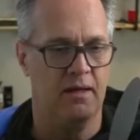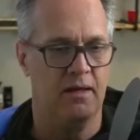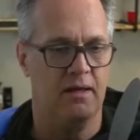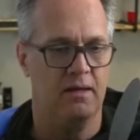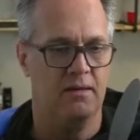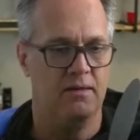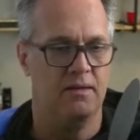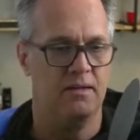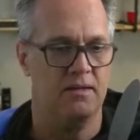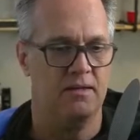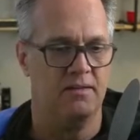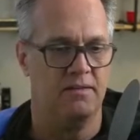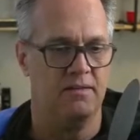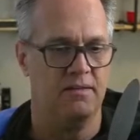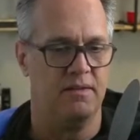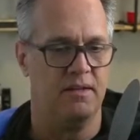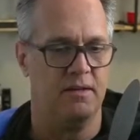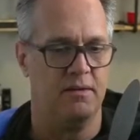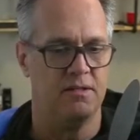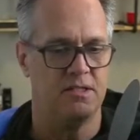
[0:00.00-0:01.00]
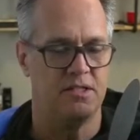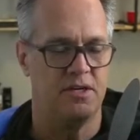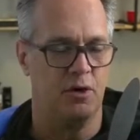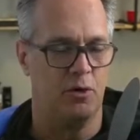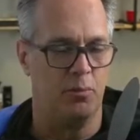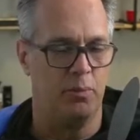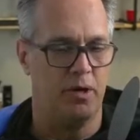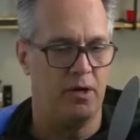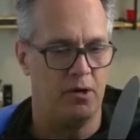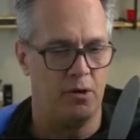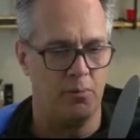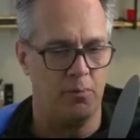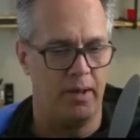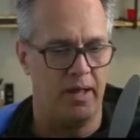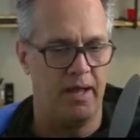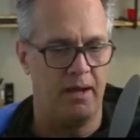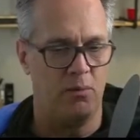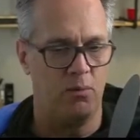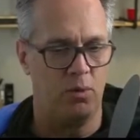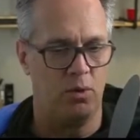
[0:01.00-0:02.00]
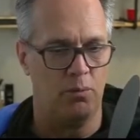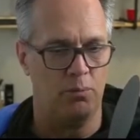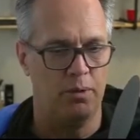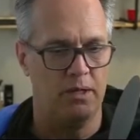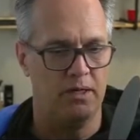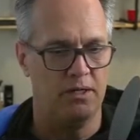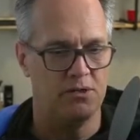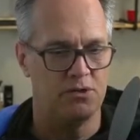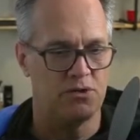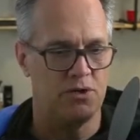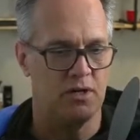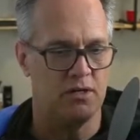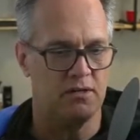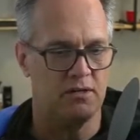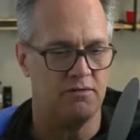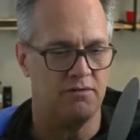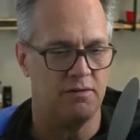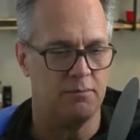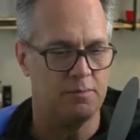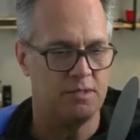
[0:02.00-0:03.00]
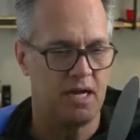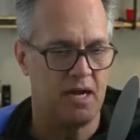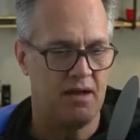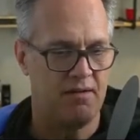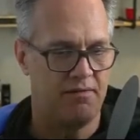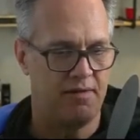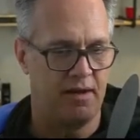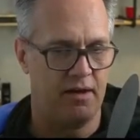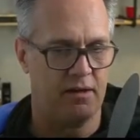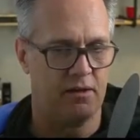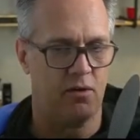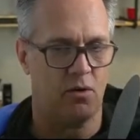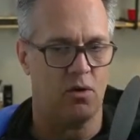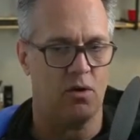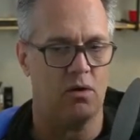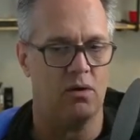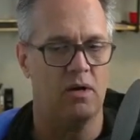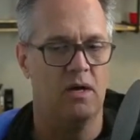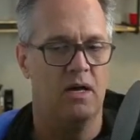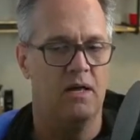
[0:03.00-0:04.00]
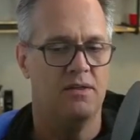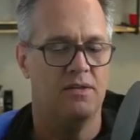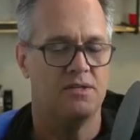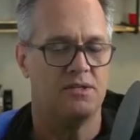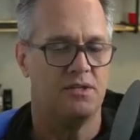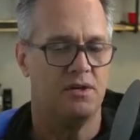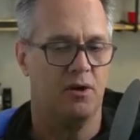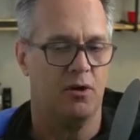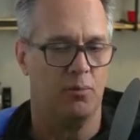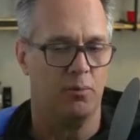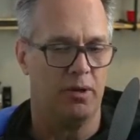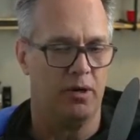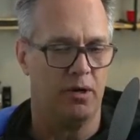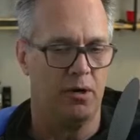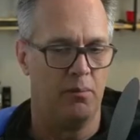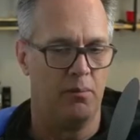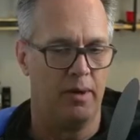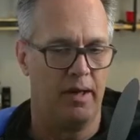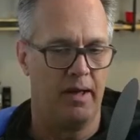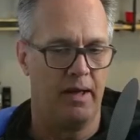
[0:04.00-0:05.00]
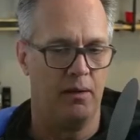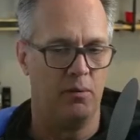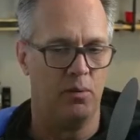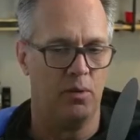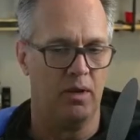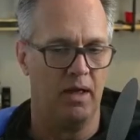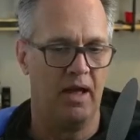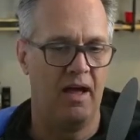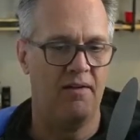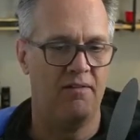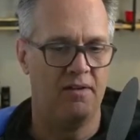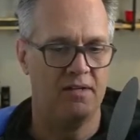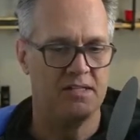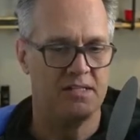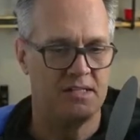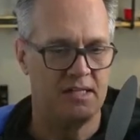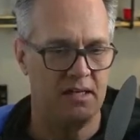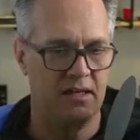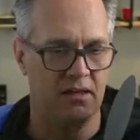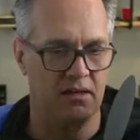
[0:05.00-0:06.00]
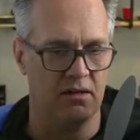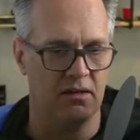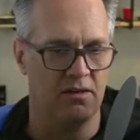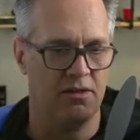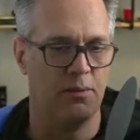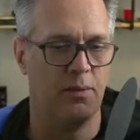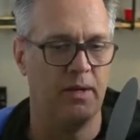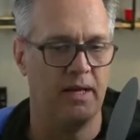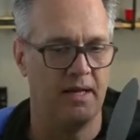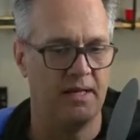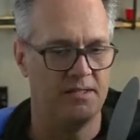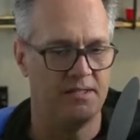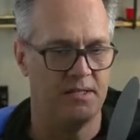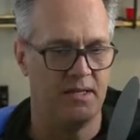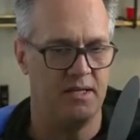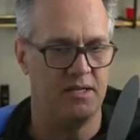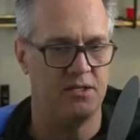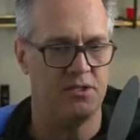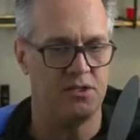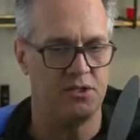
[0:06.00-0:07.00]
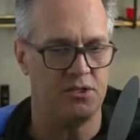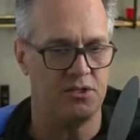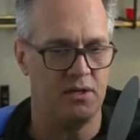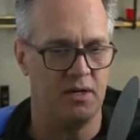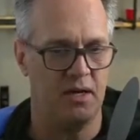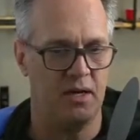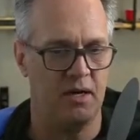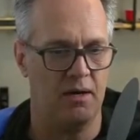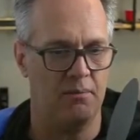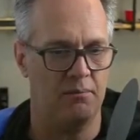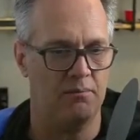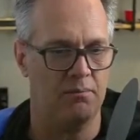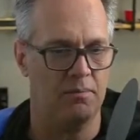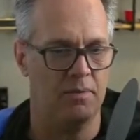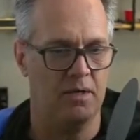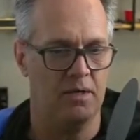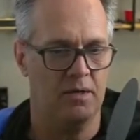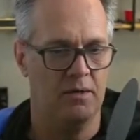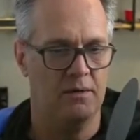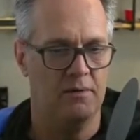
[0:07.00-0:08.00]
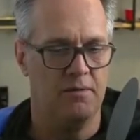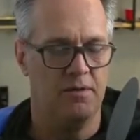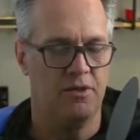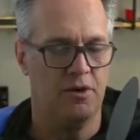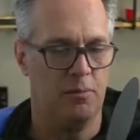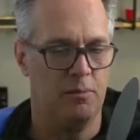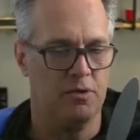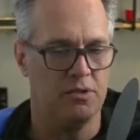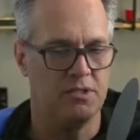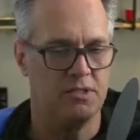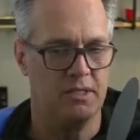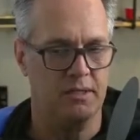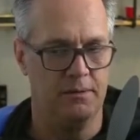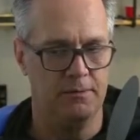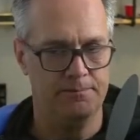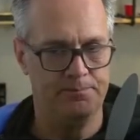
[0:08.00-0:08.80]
the sterile barrier bag will be constructed from Tyvek, or the sterile barrier bag will have a seal, a 3/8 inch thermal seal.